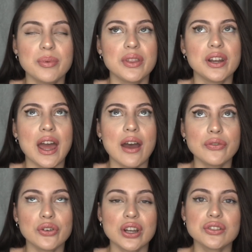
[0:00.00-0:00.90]
But then
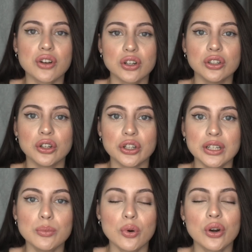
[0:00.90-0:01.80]
after I started
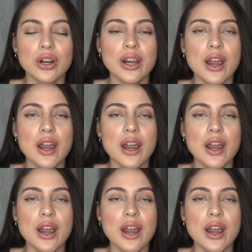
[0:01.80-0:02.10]
learning more,